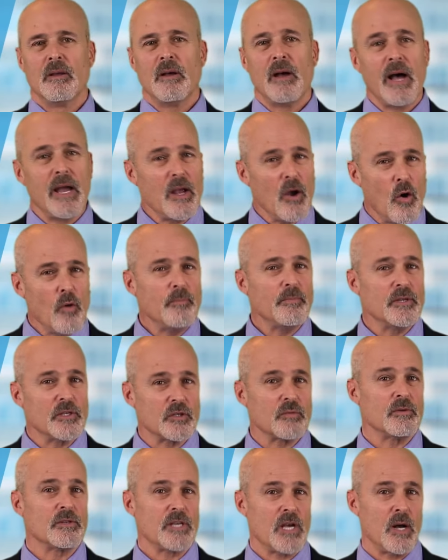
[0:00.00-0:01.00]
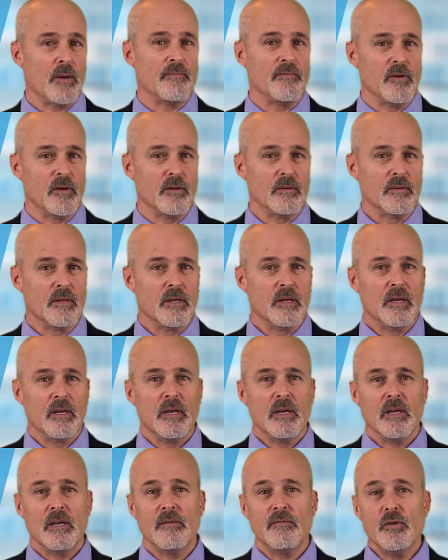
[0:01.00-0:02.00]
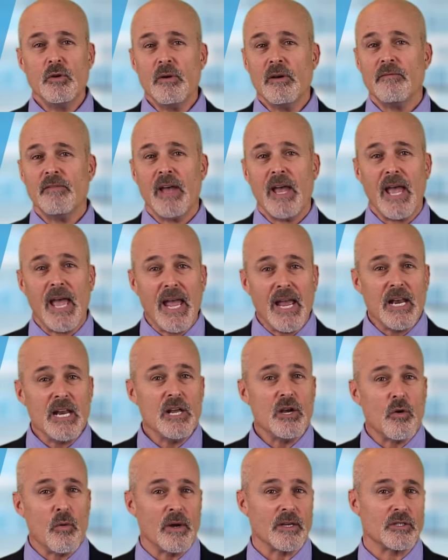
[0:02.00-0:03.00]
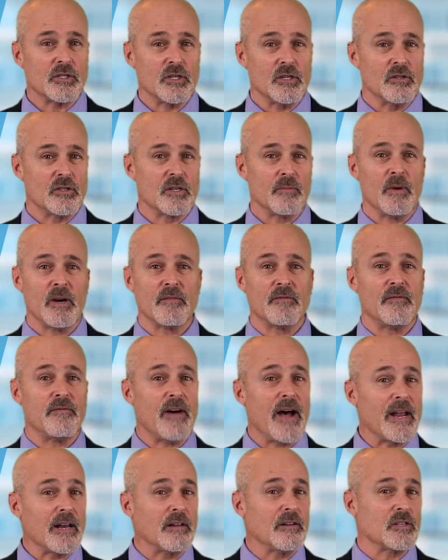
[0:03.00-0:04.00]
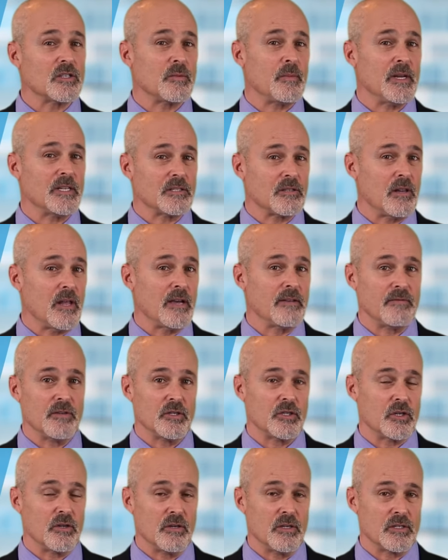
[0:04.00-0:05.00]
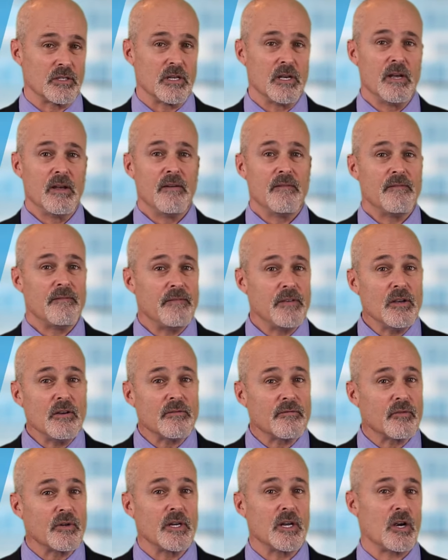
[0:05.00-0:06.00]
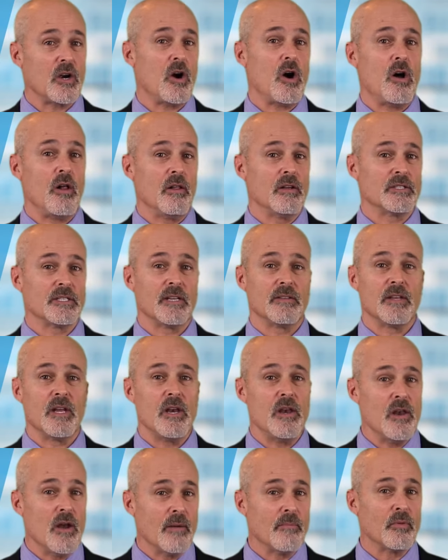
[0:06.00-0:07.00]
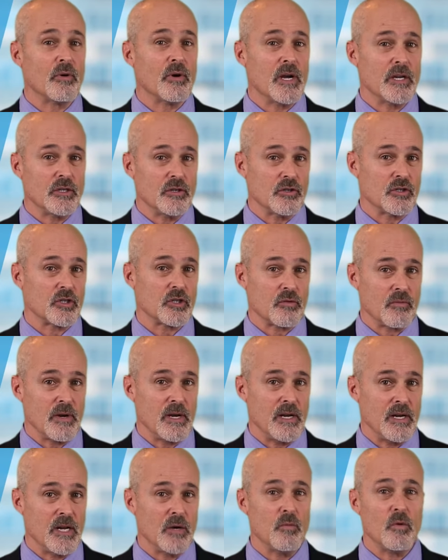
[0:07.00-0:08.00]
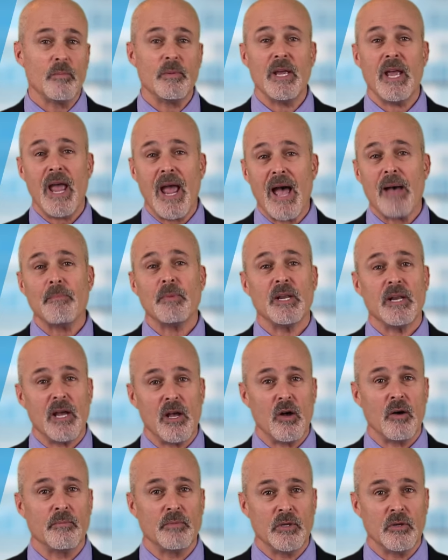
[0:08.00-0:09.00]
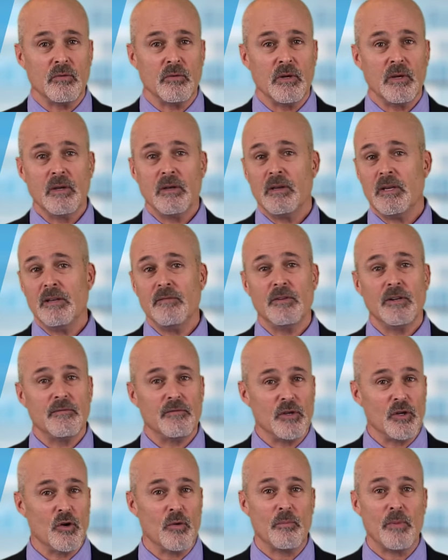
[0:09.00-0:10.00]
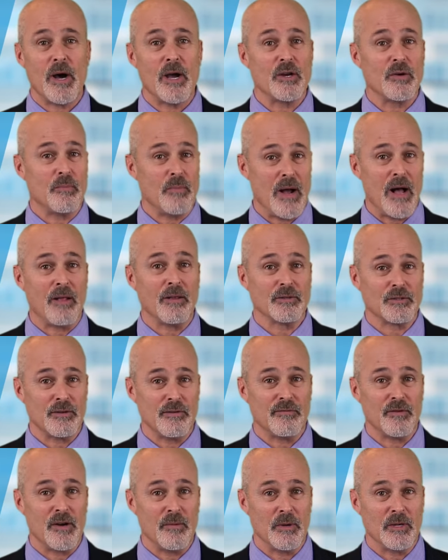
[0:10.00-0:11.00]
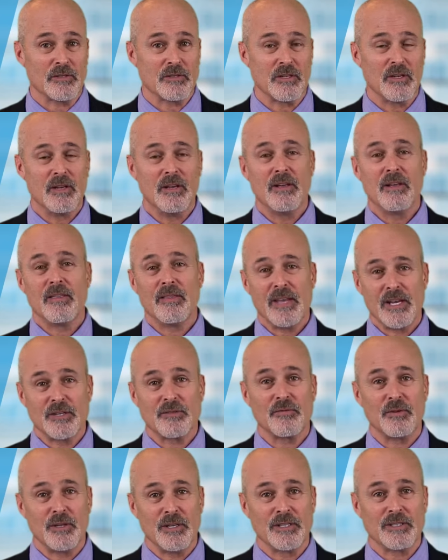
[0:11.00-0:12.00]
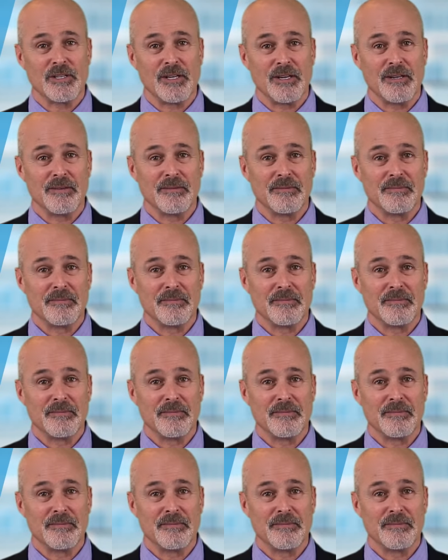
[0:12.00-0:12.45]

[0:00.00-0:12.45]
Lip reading: I hope this was helpful. If you have any questions about final expense life insurance, feel free to call us at the number on your screen and we'll be happy to help you, even if you don't buy your policy from us. Thanks for listening.